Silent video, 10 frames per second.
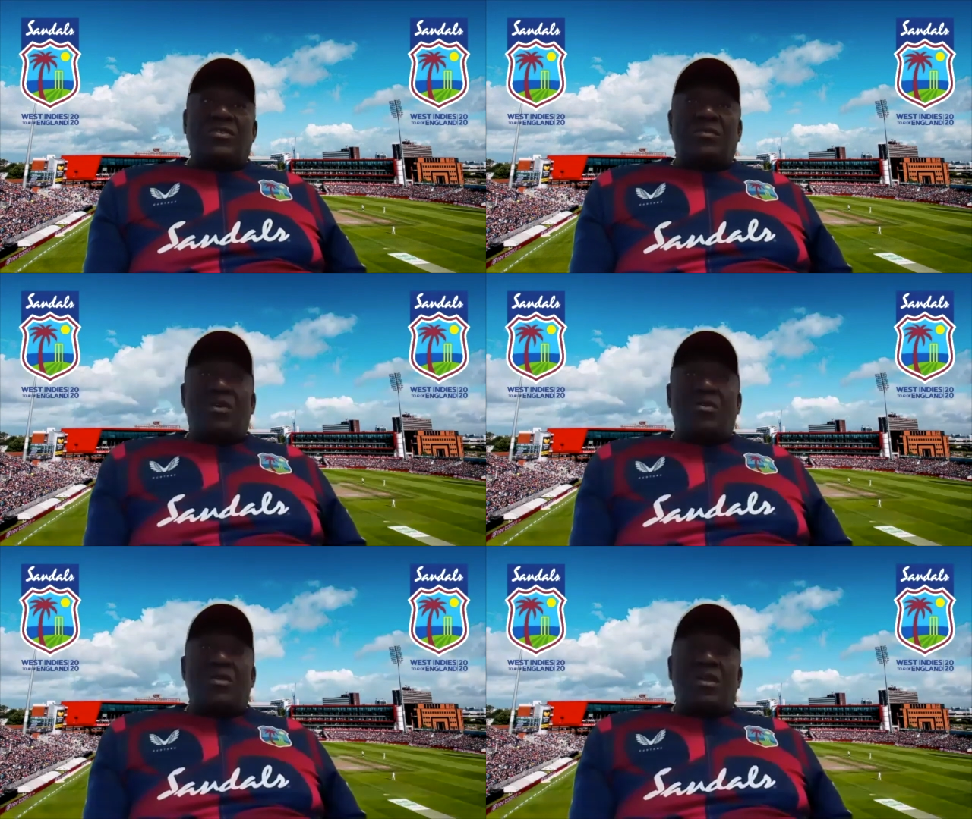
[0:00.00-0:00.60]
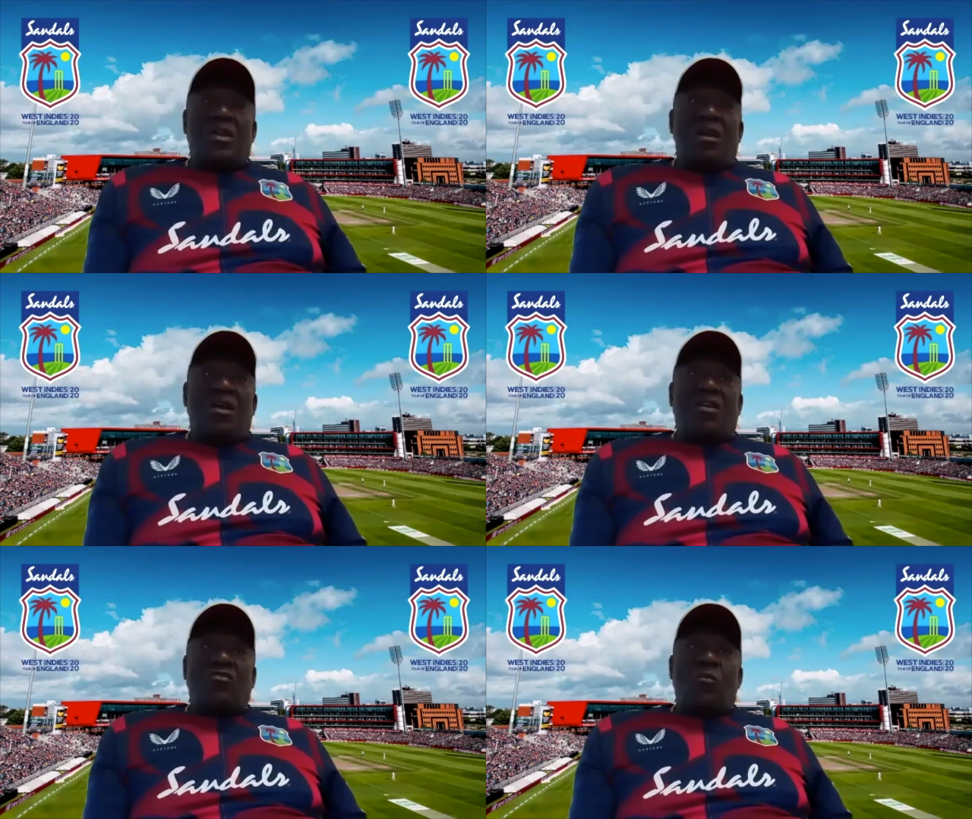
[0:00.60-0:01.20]
it's about
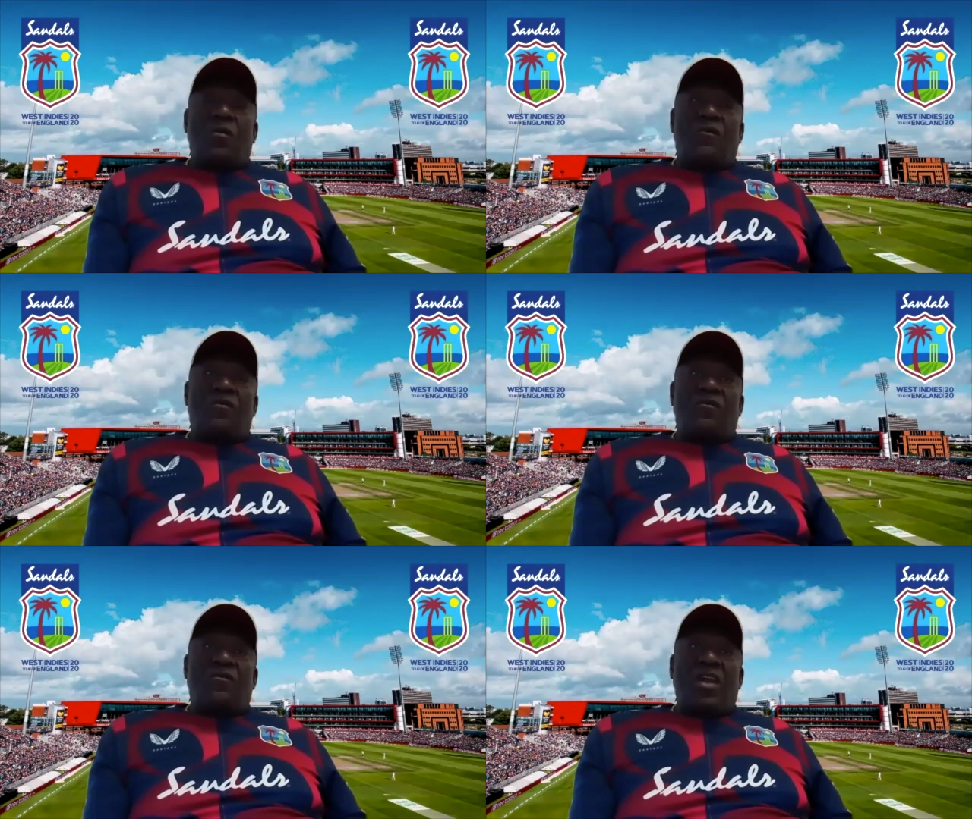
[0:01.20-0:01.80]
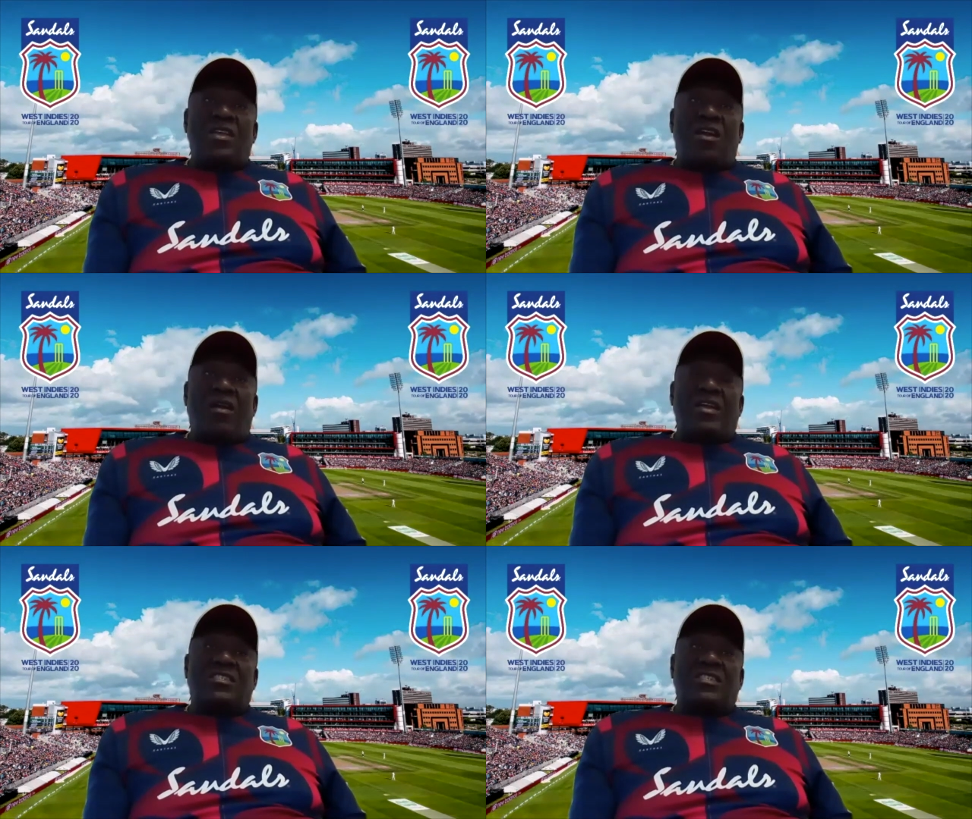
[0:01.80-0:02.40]
a group of very young,
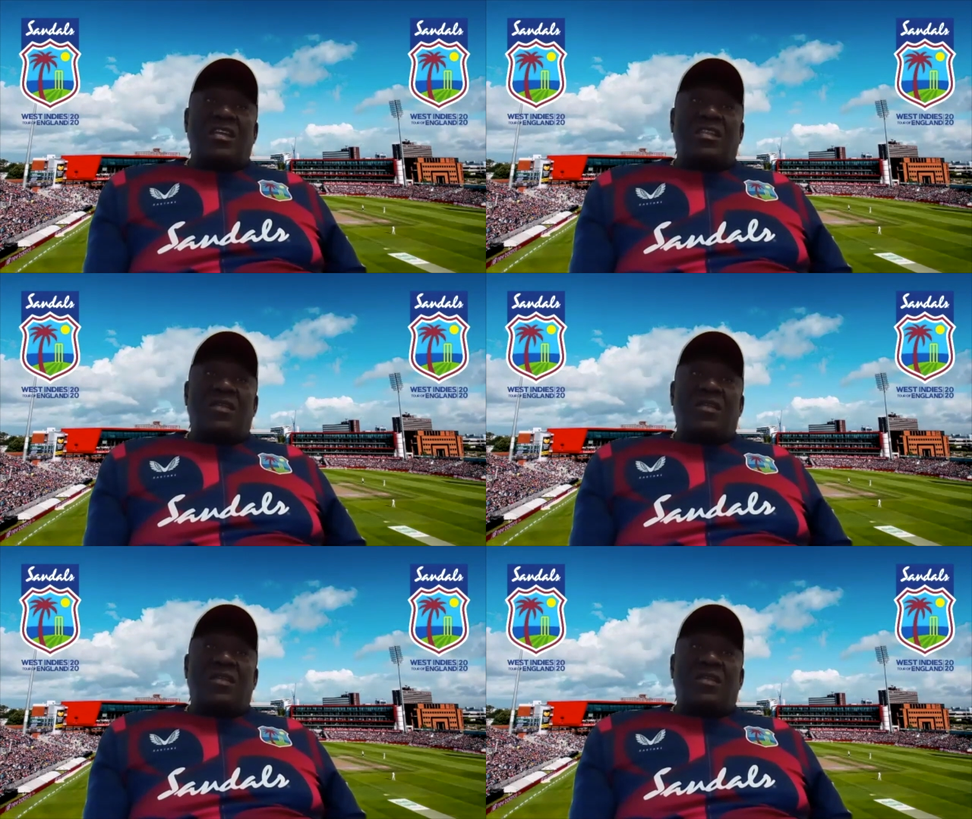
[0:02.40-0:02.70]
exciting